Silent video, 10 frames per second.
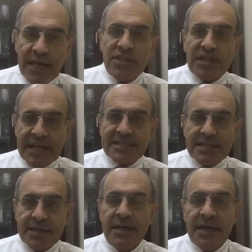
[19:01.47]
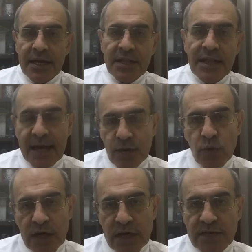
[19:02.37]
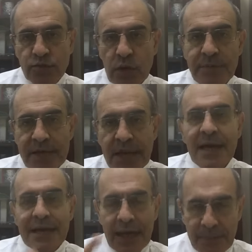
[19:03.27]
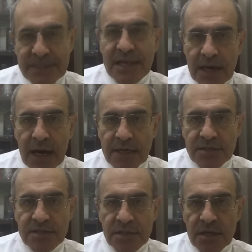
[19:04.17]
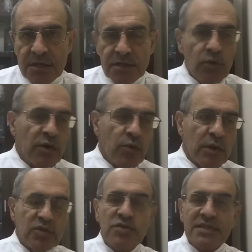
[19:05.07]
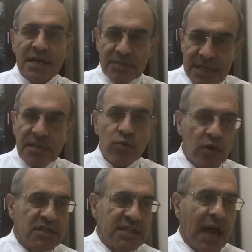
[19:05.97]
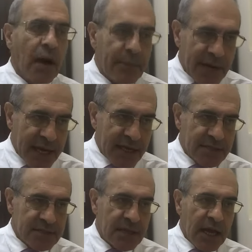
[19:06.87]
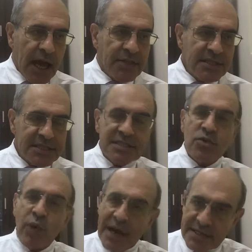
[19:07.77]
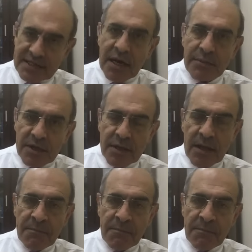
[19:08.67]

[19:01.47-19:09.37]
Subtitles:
each letter in that word will be capitalized. So what you say the word in uppercase. And this is quite common.